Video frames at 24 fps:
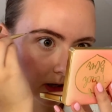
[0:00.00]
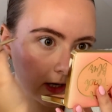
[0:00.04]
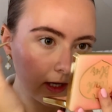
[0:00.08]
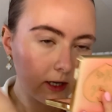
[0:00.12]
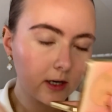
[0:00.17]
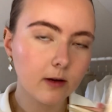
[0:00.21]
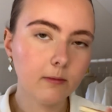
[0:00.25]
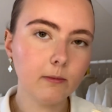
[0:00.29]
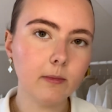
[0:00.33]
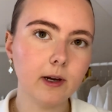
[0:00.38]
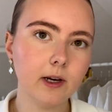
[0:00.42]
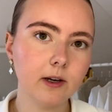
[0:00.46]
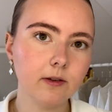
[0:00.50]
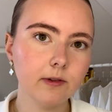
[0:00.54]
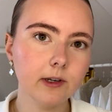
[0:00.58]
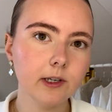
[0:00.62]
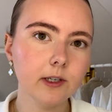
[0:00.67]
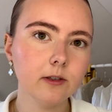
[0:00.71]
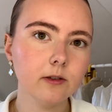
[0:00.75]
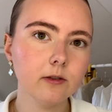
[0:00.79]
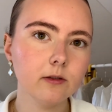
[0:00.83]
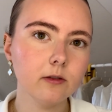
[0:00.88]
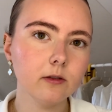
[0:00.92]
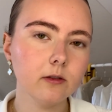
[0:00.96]
The main
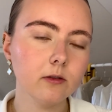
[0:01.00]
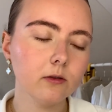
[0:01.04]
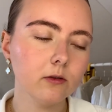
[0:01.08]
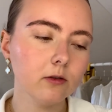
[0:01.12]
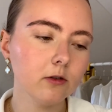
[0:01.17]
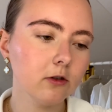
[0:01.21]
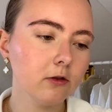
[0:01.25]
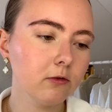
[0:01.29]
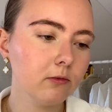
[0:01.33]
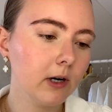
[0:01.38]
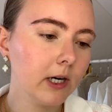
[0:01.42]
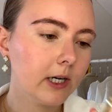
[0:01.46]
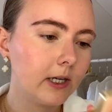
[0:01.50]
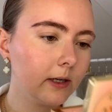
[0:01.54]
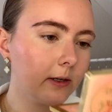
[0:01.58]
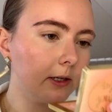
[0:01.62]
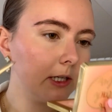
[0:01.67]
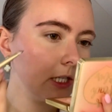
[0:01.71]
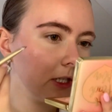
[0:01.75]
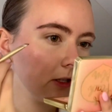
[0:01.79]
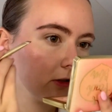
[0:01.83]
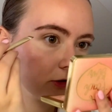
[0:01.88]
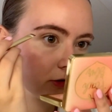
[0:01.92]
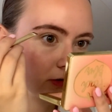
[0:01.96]
reason also why I
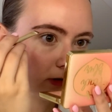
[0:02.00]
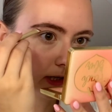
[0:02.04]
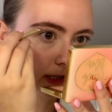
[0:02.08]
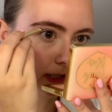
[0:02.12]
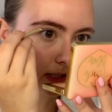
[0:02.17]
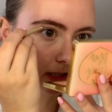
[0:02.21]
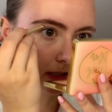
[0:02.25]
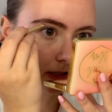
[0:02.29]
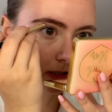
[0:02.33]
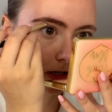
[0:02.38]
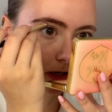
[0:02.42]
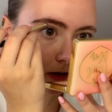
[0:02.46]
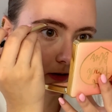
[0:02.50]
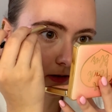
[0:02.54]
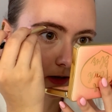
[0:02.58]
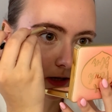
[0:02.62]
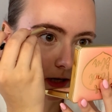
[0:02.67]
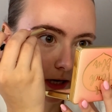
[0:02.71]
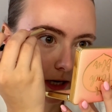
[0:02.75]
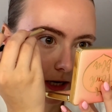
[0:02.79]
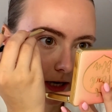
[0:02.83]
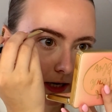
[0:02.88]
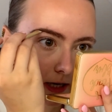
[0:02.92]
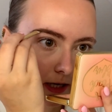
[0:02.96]
tried this out
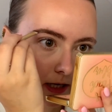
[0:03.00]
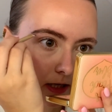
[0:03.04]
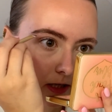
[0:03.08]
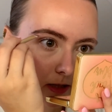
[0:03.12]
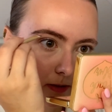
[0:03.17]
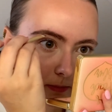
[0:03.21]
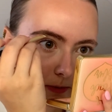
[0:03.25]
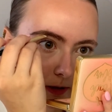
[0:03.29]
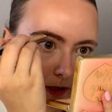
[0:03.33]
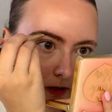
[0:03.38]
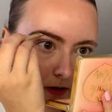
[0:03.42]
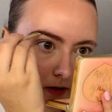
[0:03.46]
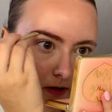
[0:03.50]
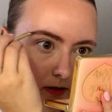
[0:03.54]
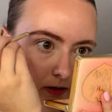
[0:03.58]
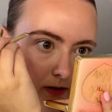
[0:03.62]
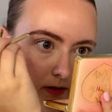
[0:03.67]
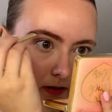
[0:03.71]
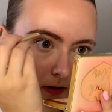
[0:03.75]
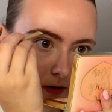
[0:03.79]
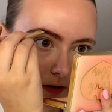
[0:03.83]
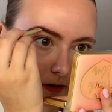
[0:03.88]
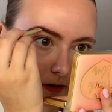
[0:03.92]
is because